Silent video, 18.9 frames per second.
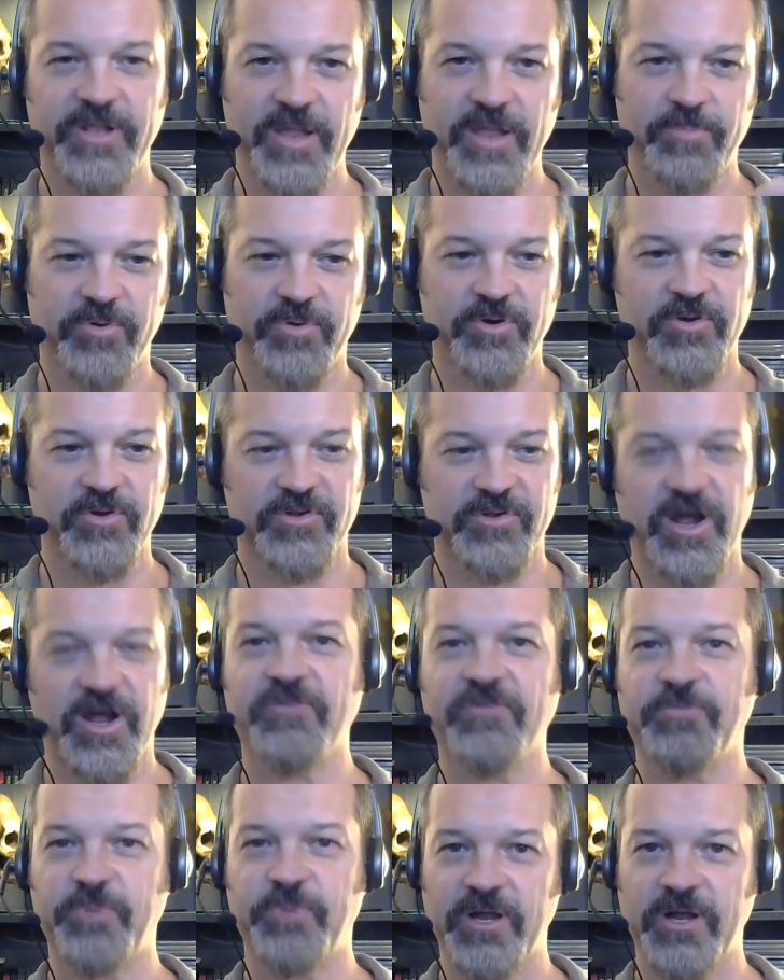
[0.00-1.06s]
they produce an
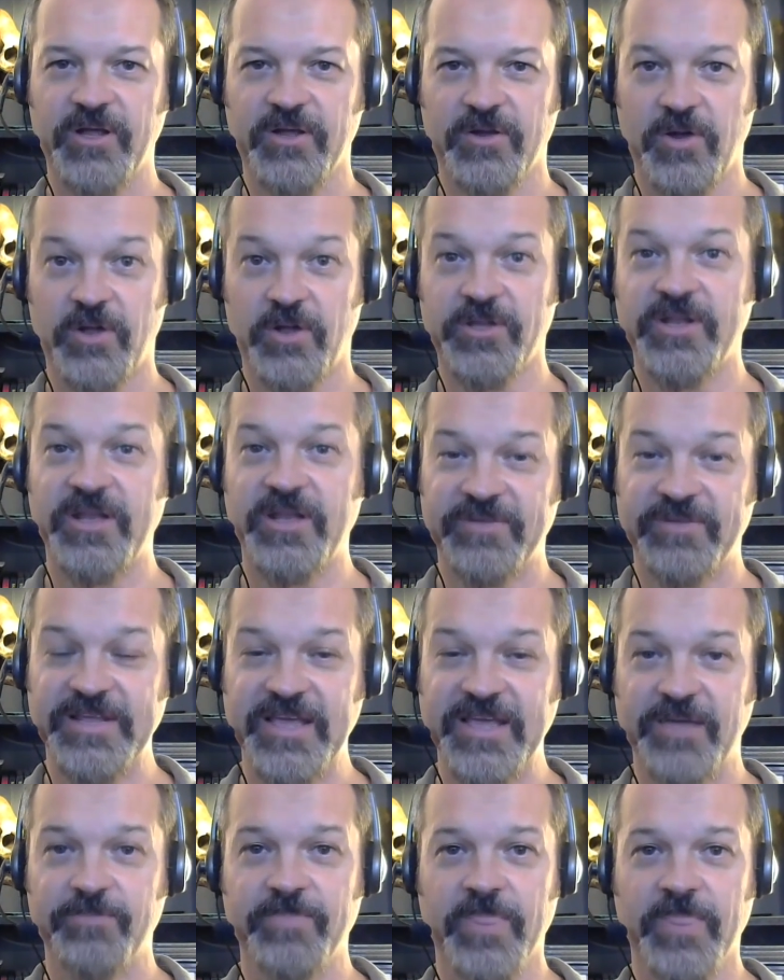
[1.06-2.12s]
offspring called a
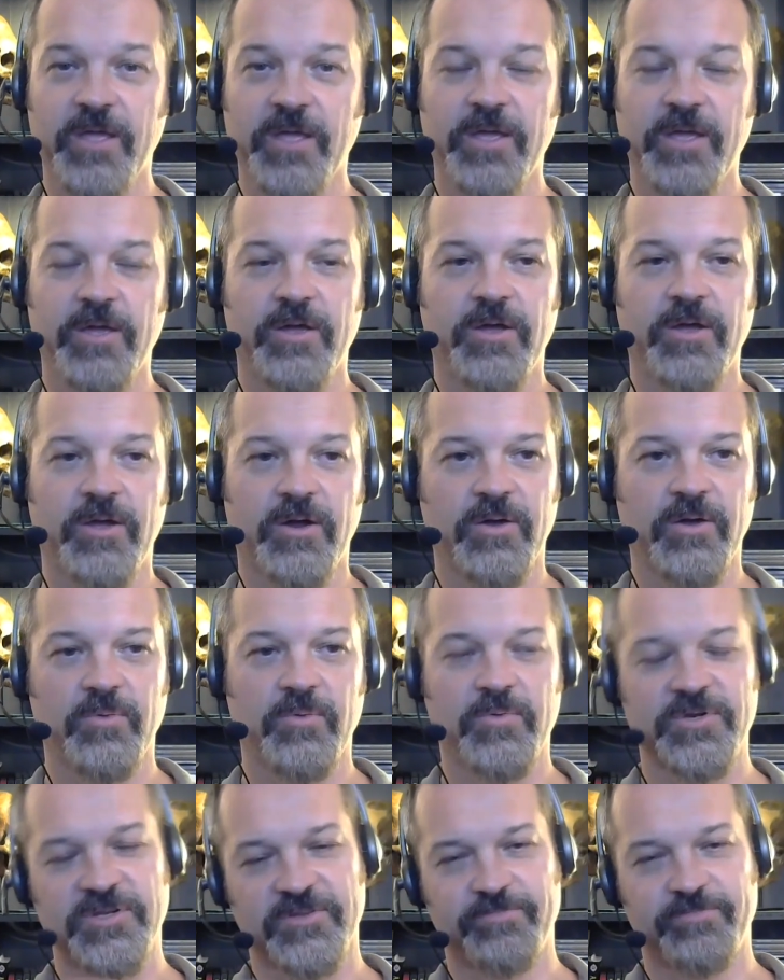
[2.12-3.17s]
Nephilim,
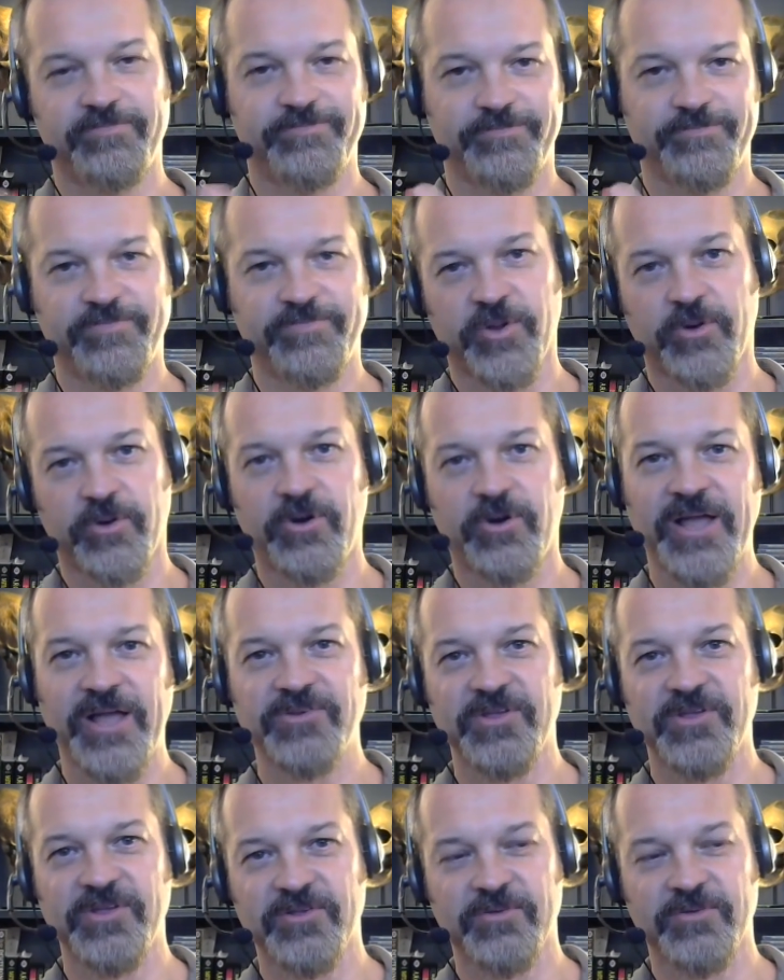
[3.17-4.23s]
which is plural,
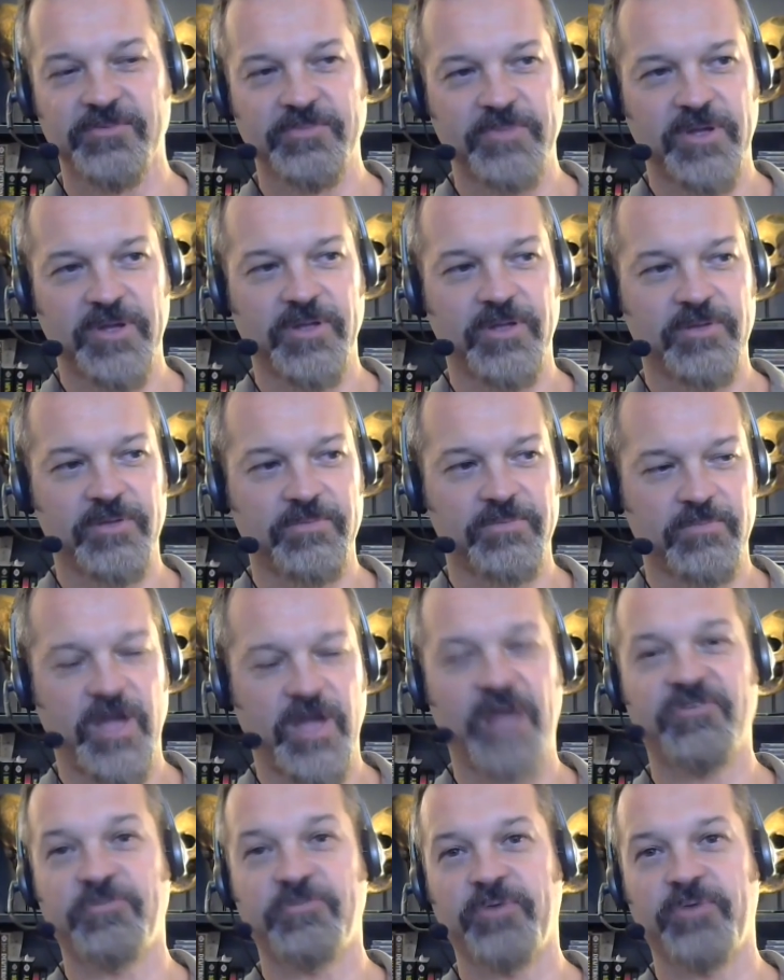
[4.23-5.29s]
actually. So
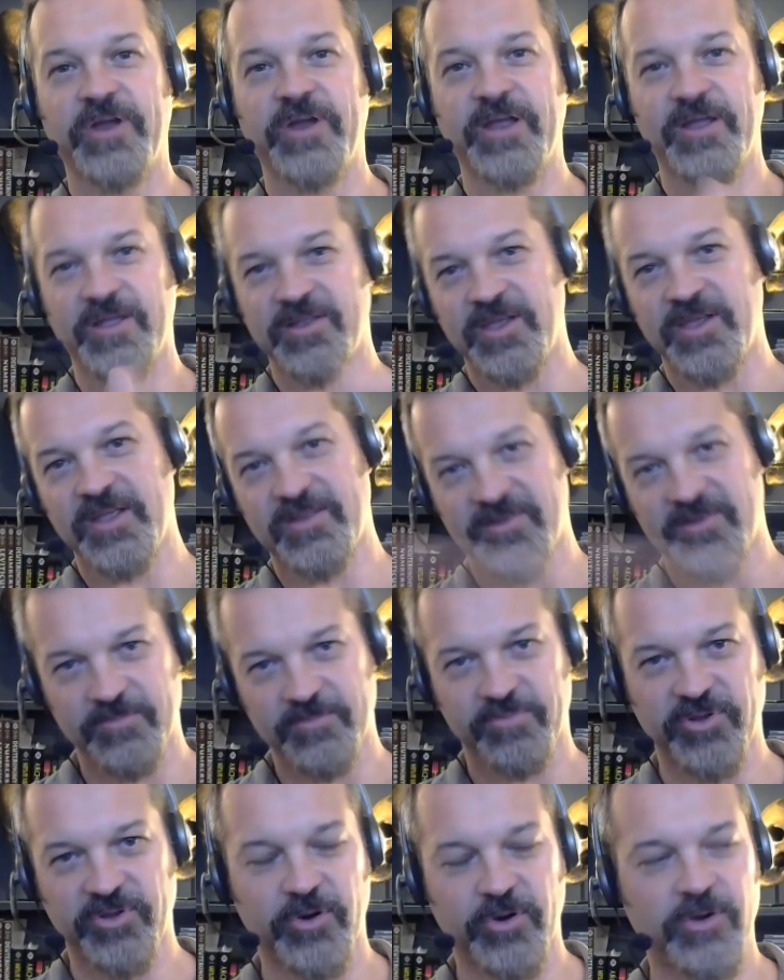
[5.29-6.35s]
offspring is
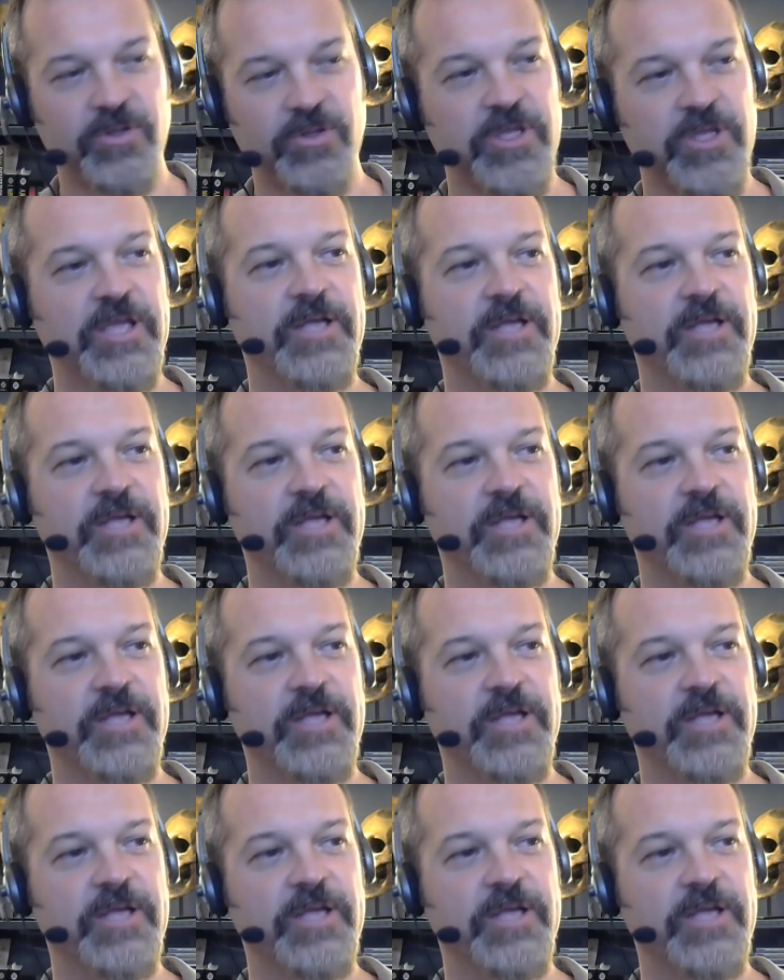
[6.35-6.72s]
in plural.